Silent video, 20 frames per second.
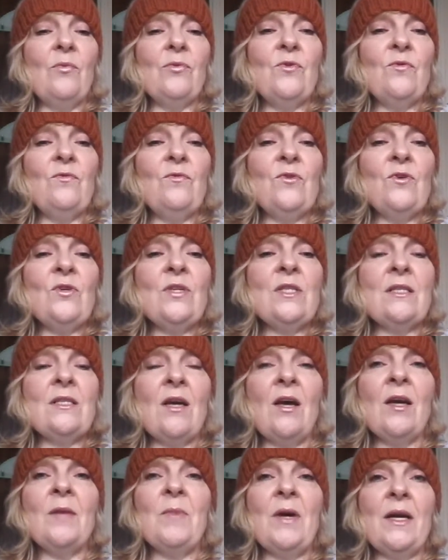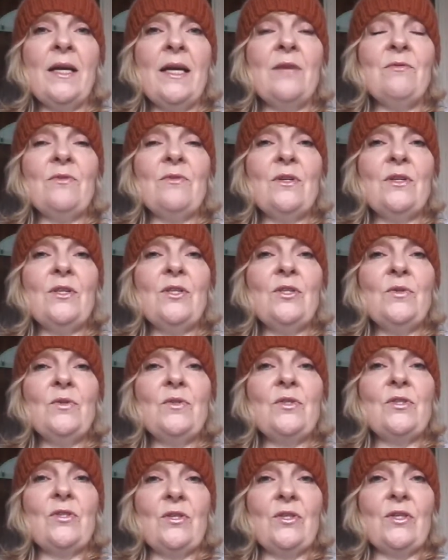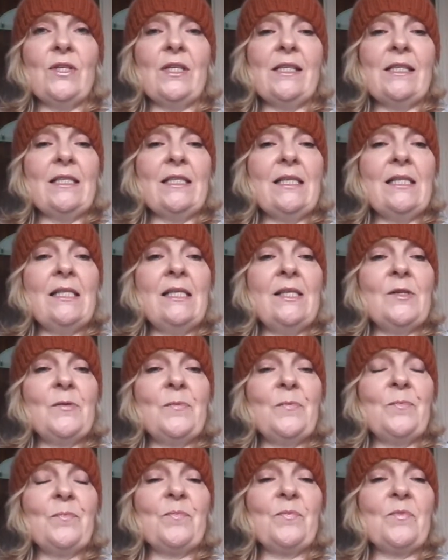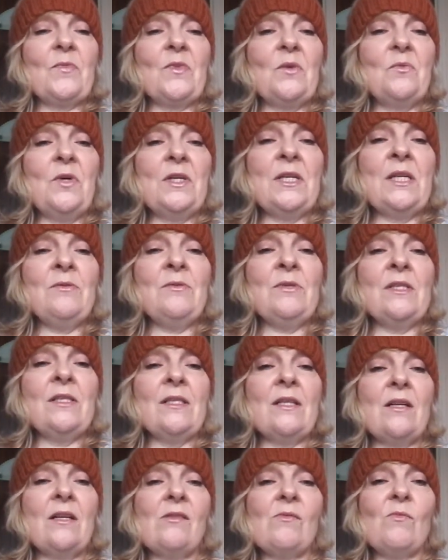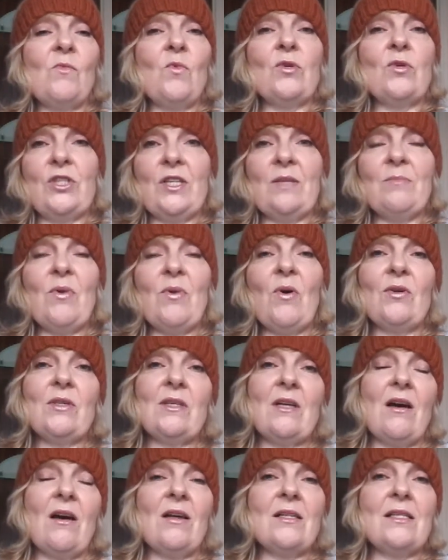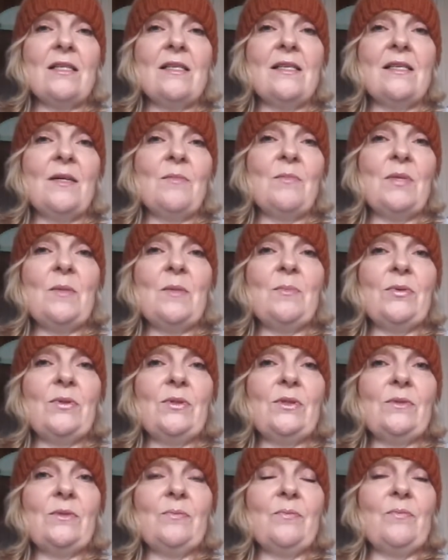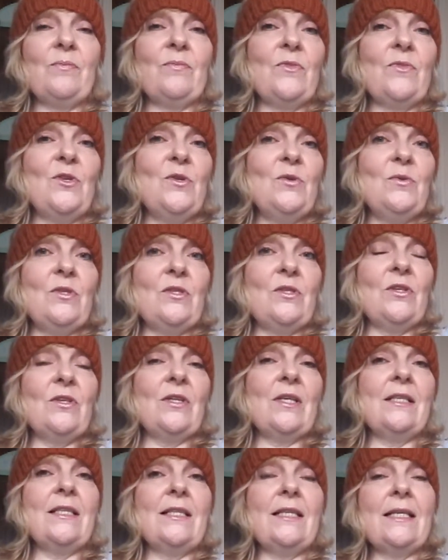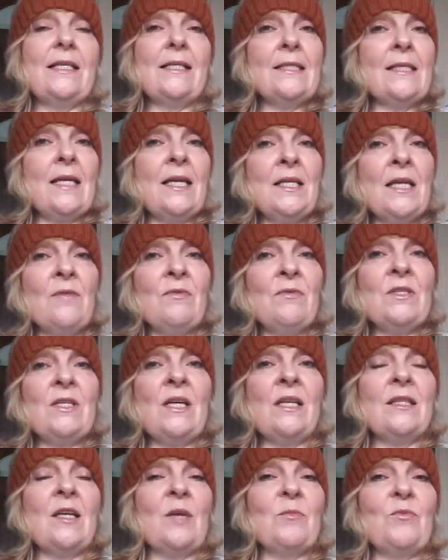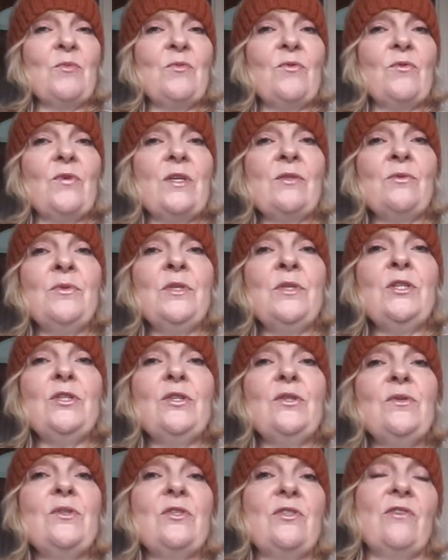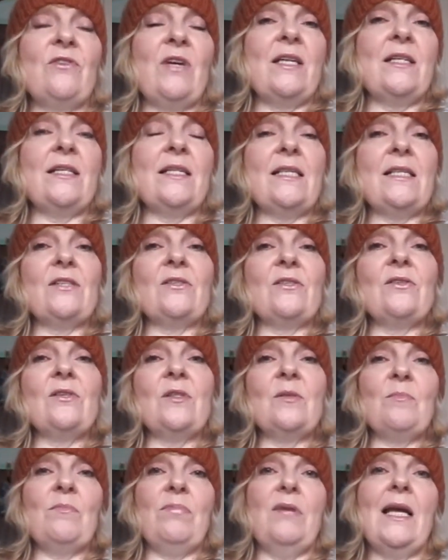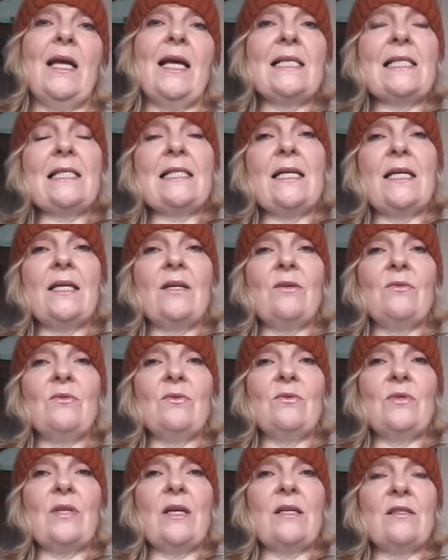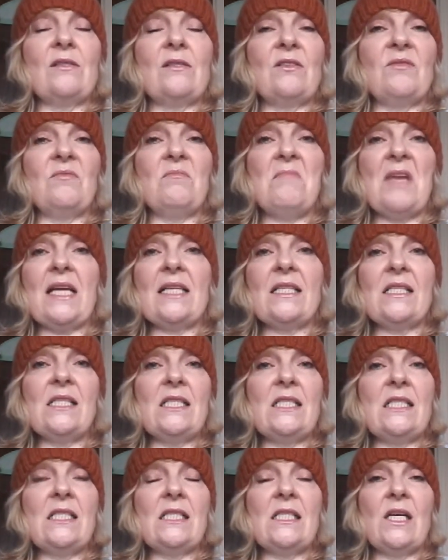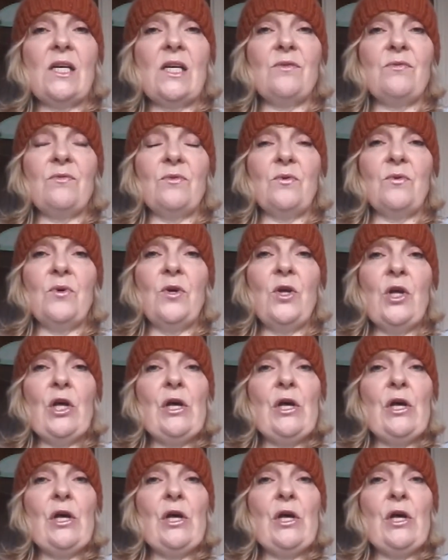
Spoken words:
the first time I ever used circulars, when I was watching podcasts and seeing people use circular needles, I'd never done that before. I'd always used straight needles, plastic, or that sort of metally stuff, or